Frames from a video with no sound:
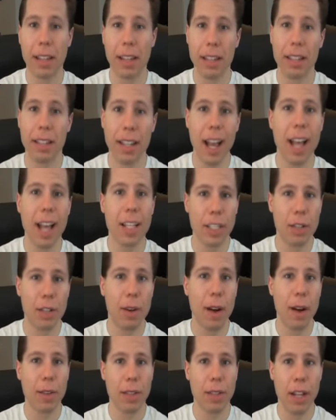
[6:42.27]
Let the guys
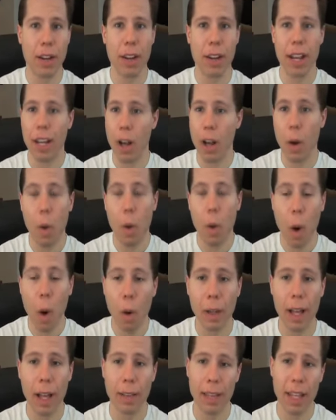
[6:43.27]
go out there and go
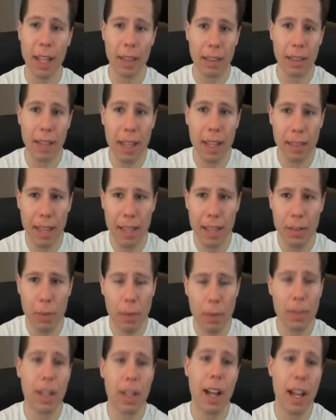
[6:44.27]
all out. That's
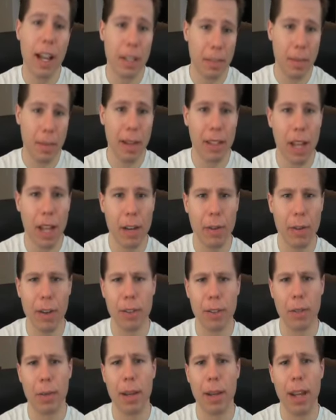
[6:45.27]
one thing I expect out of
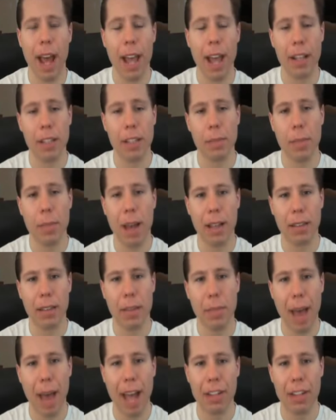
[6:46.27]
WrestleMania. I expect
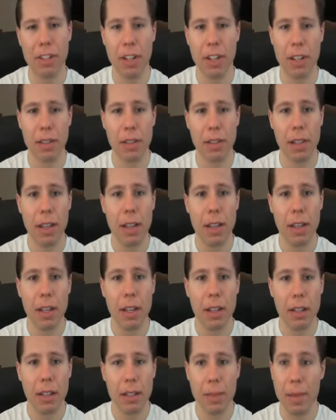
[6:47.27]
the matches
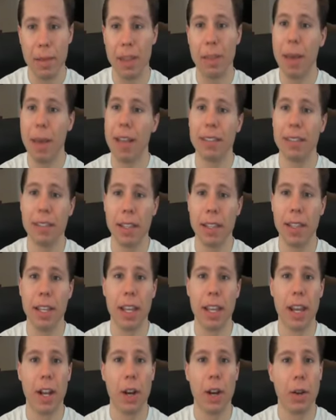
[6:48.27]
to be the best of the
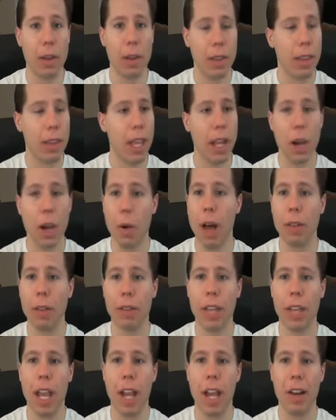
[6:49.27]
year, and they go
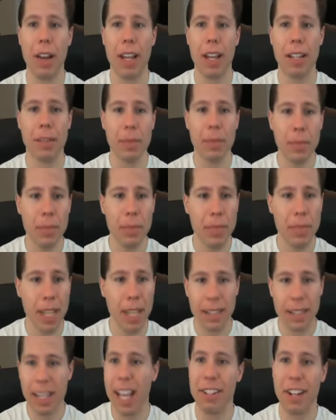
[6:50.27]
out there and
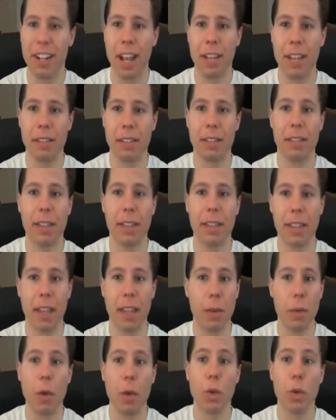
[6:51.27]
they take chances that
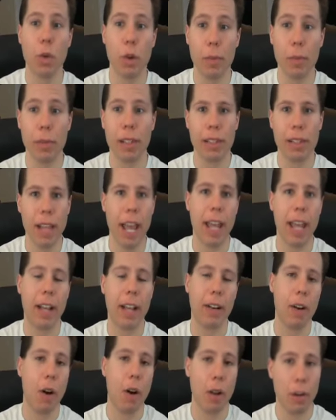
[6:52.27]
they won't normally
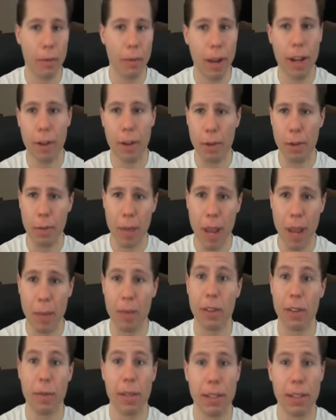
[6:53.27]
take on a regular
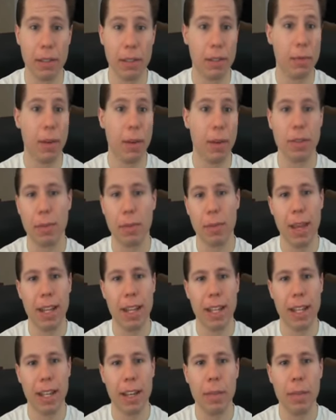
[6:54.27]
pay-per-view, because it's
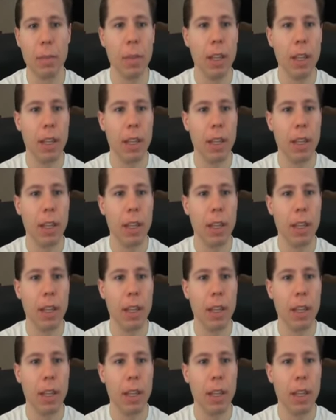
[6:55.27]
WrestleMania.